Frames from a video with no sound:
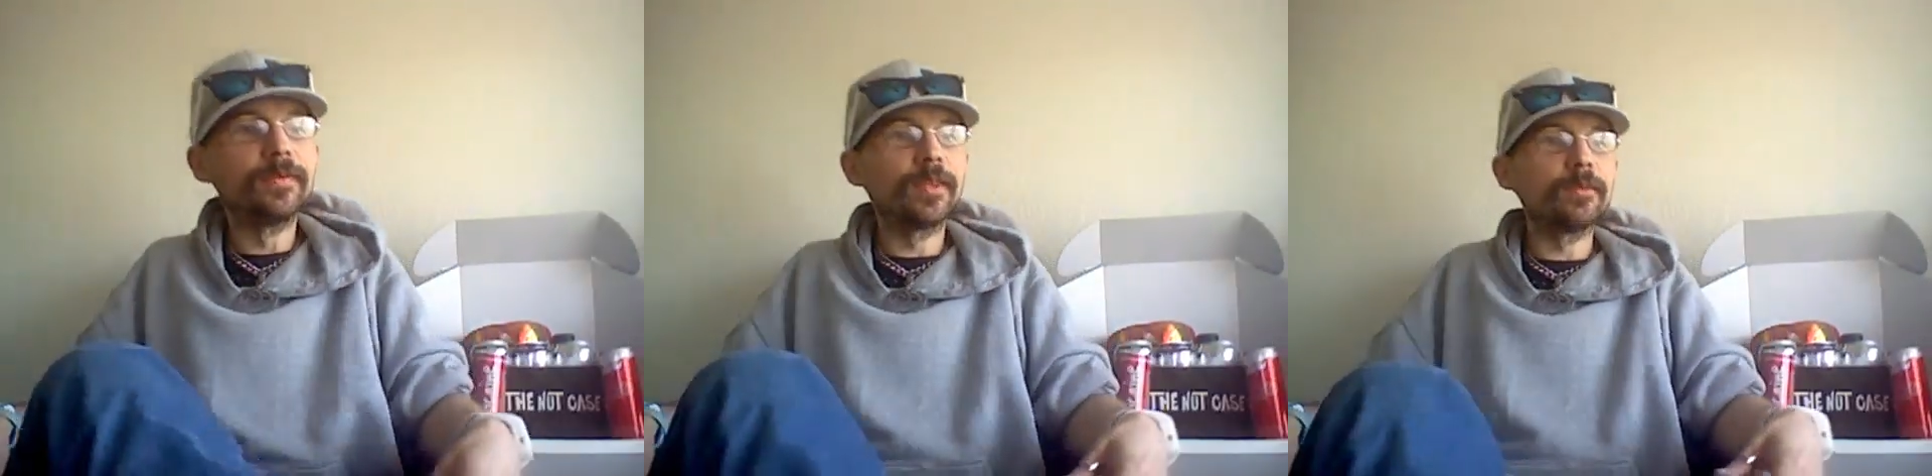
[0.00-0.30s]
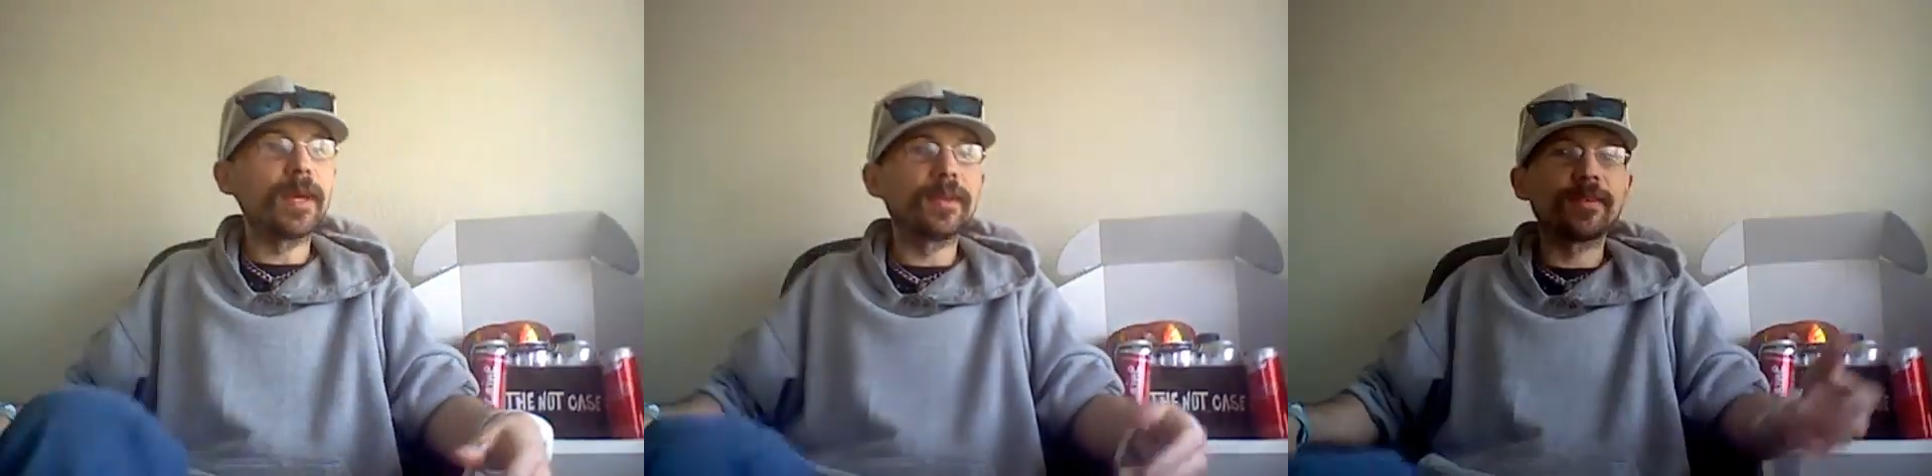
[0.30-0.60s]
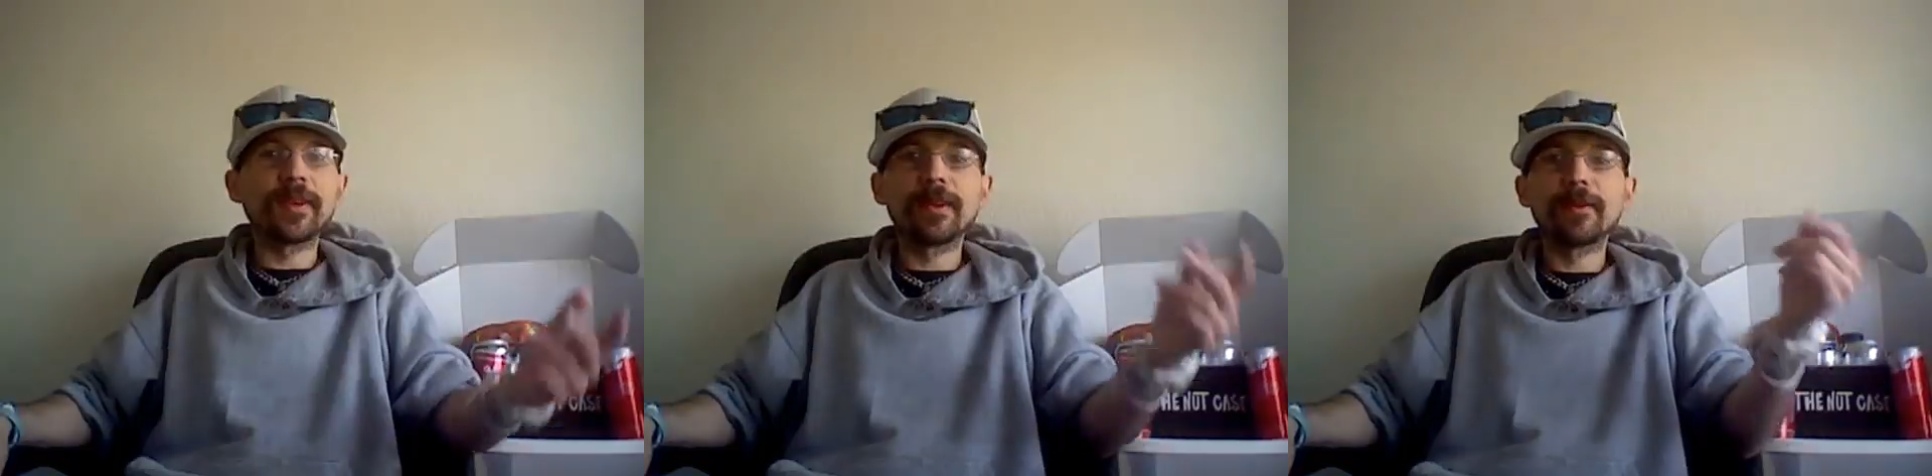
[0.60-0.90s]
Nothing bad
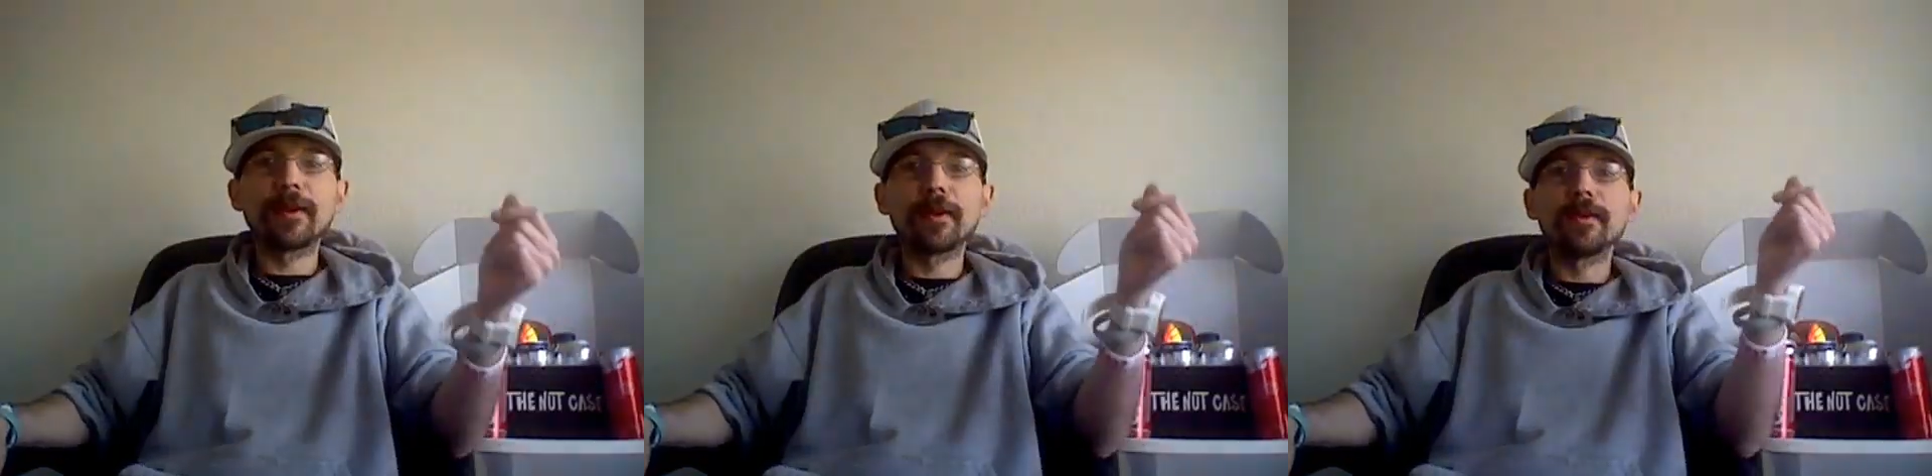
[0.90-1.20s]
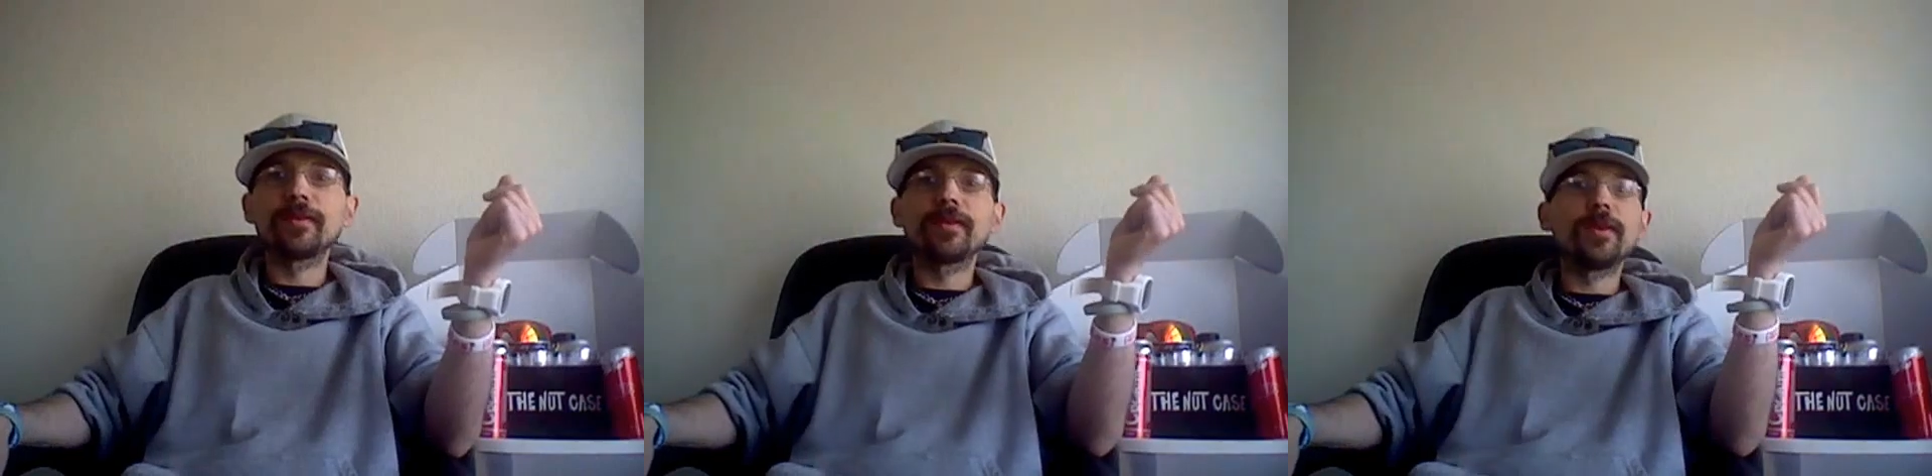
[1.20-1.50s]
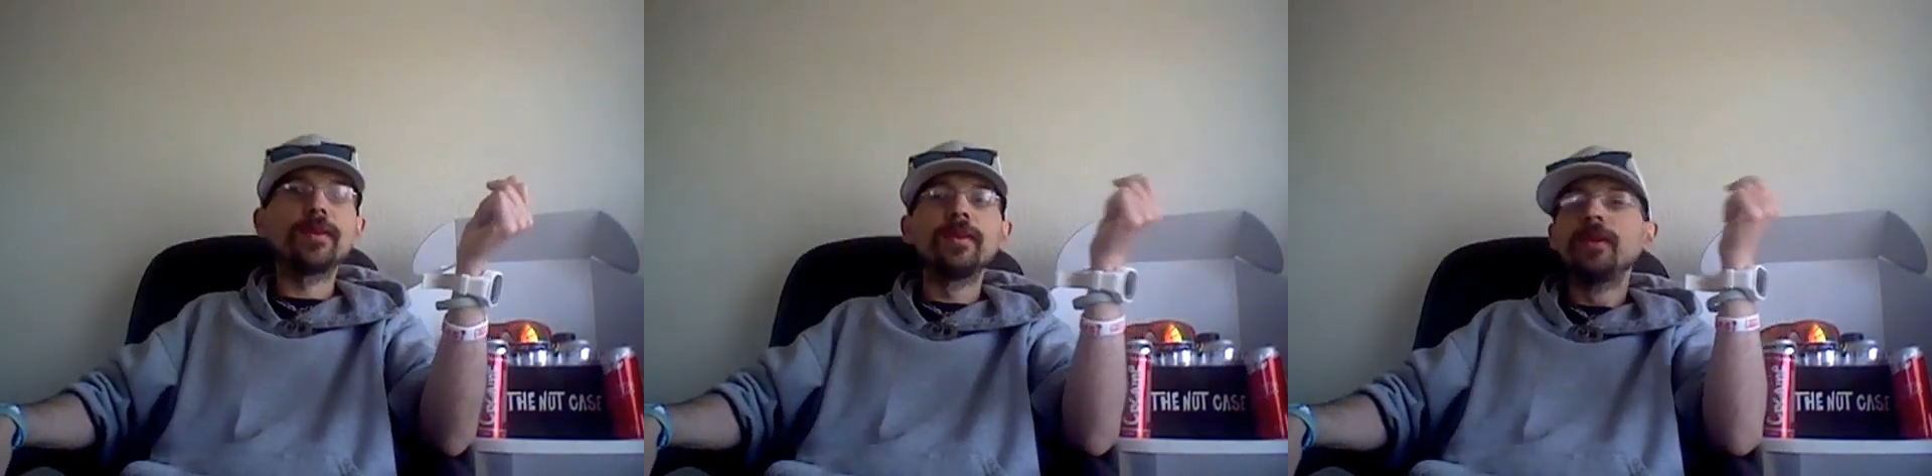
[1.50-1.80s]
to say at all. It's
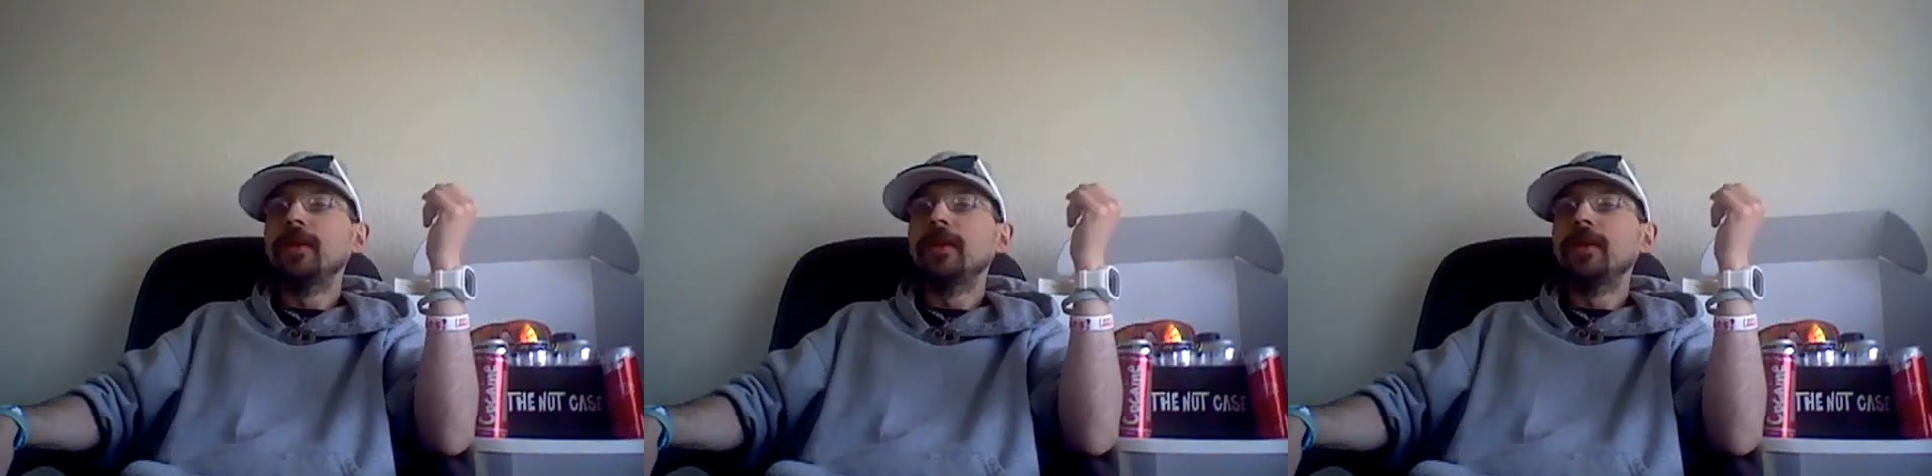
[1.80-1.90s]
not.